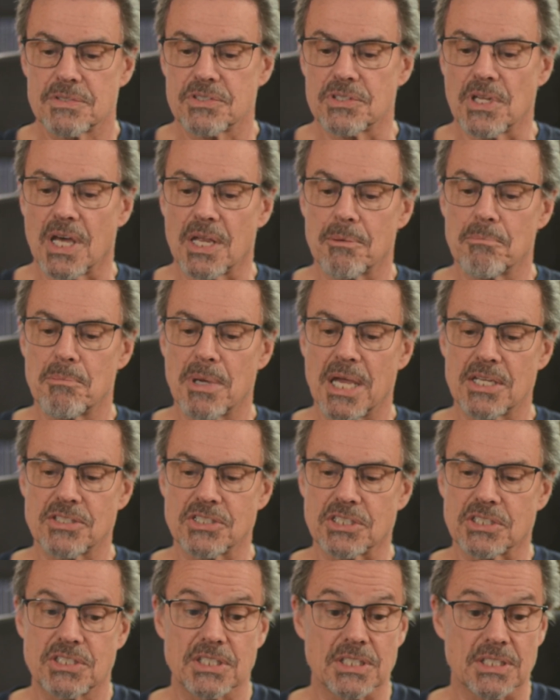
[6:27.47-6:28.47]
It's not a
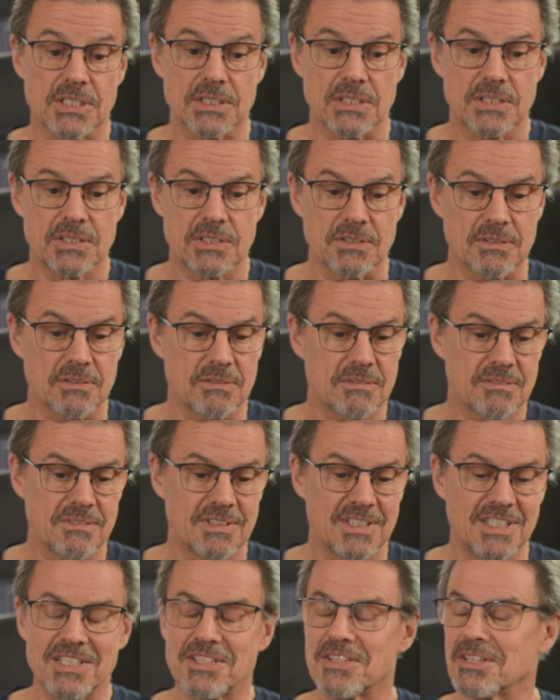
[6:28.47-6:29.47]
magic ticket to
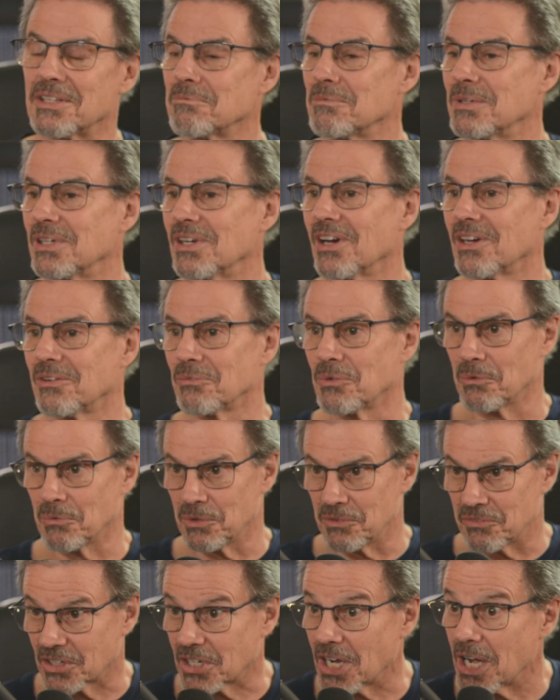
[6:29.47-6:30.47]
anything beyond
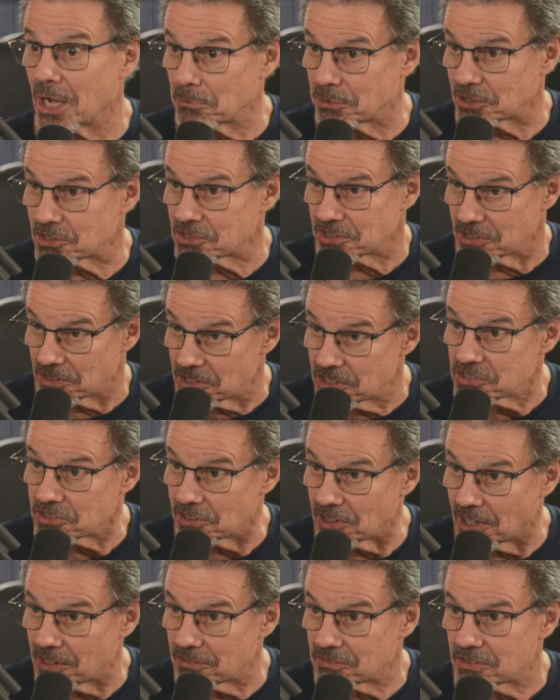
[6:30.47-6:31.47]
what we've accomplished in
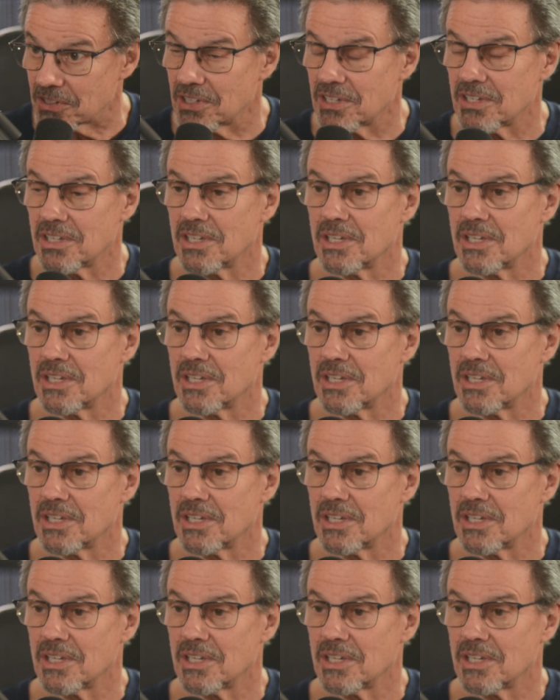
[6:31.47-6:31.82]
this life.